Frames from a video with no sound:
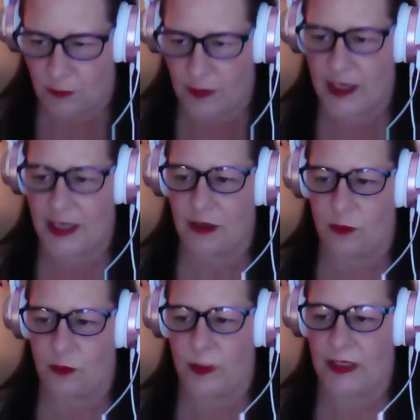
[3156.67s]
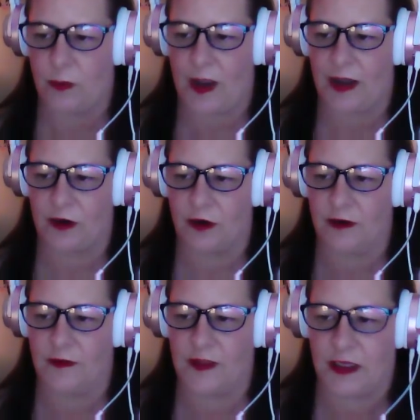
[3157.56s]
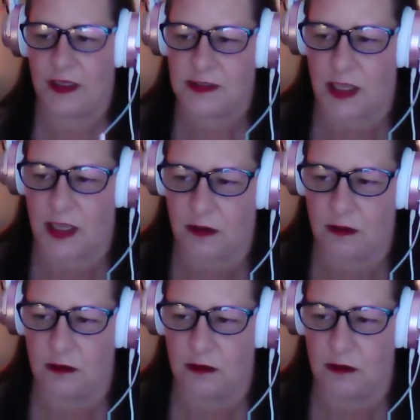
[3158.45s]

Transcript: rake, weed whacker. And then he's like,